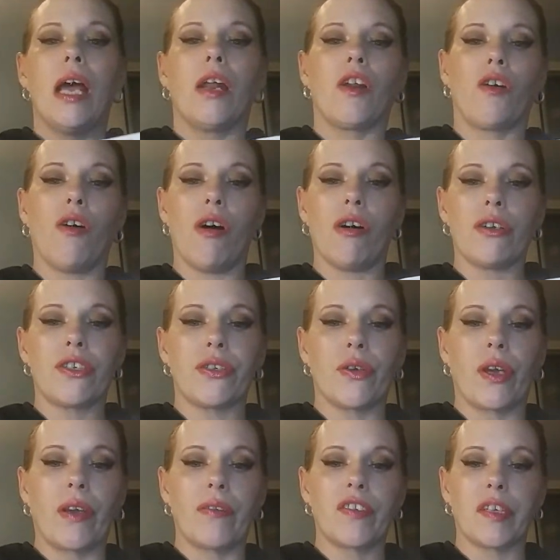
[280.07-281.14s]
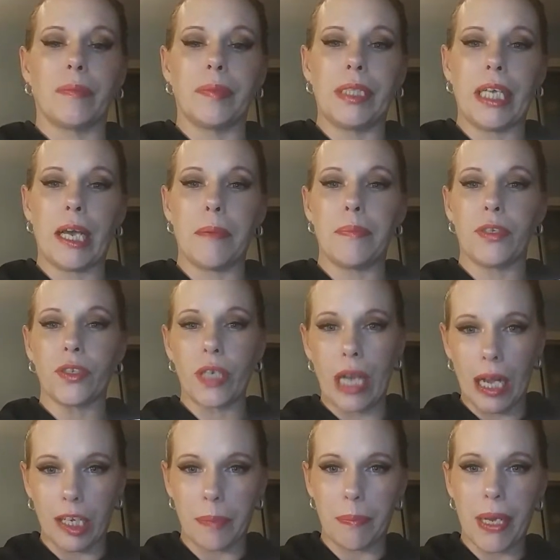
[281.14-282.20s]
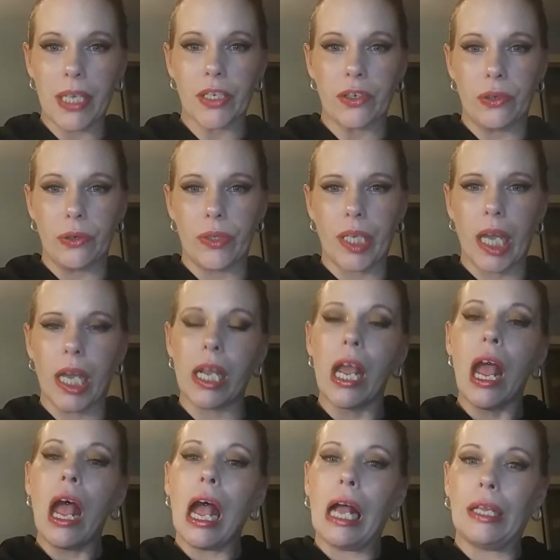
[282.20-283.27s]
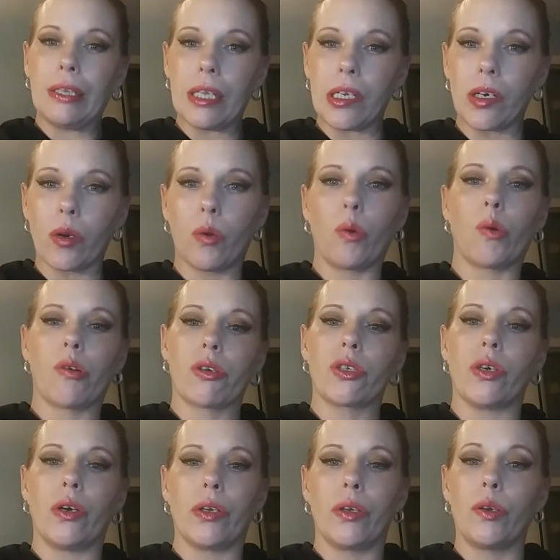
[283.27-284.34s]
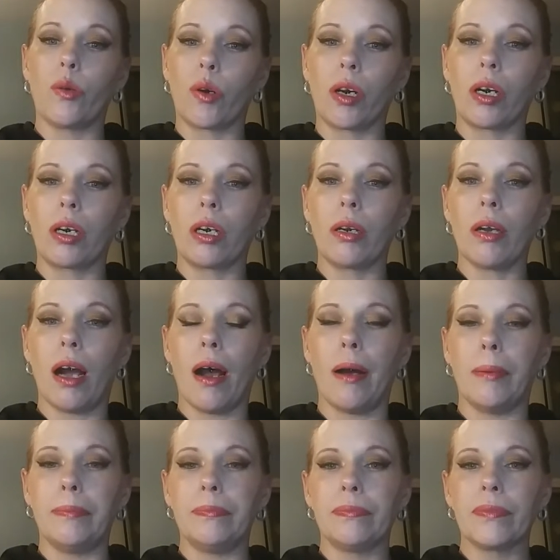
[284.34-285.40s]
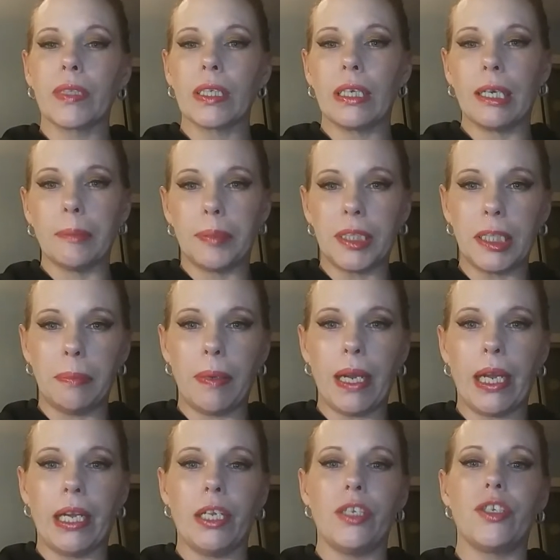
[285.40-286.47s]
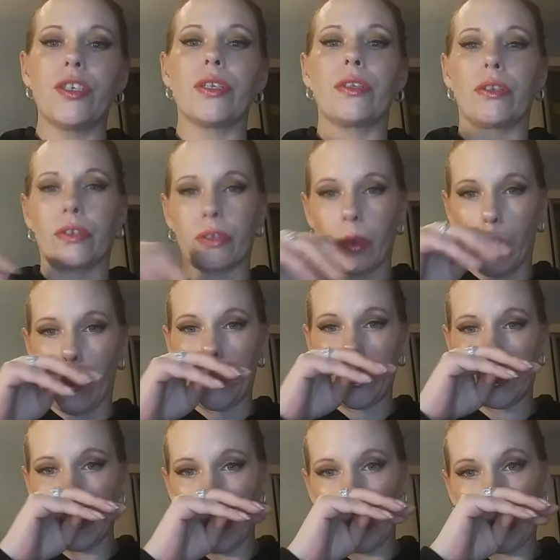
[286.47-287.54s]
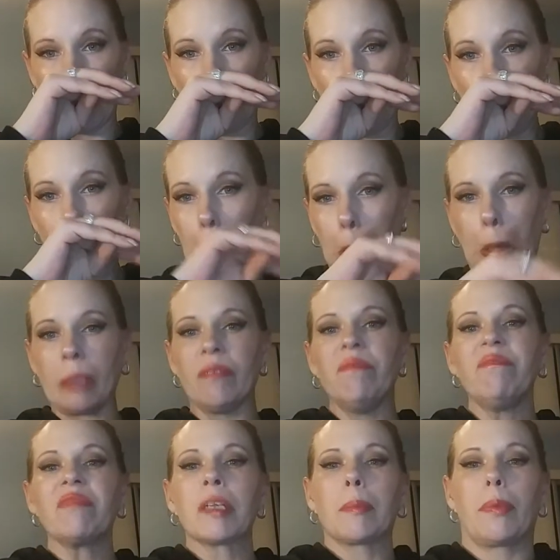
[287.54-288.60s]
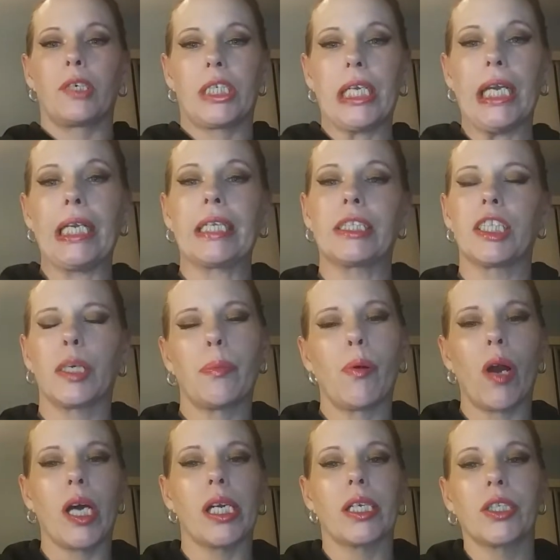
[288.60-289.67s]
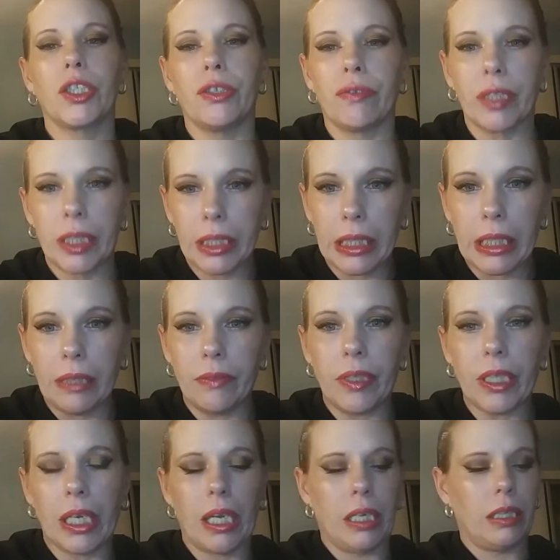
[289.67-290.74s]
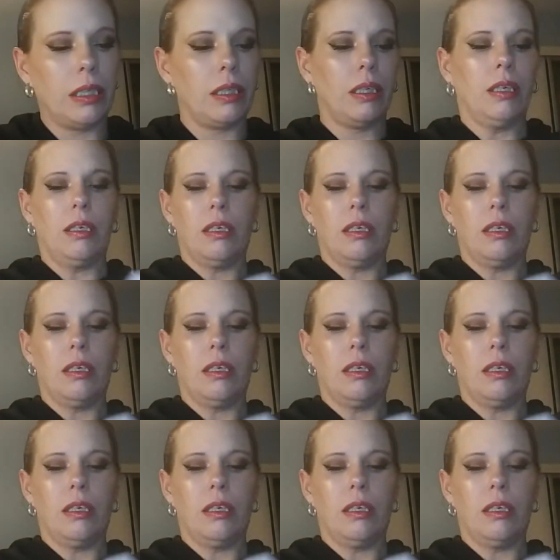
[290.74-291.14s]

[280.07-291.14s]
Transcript: It'll also give some tips on how to best use it, and then of course on your Ipsy page there's always articles pertaining to the products you received and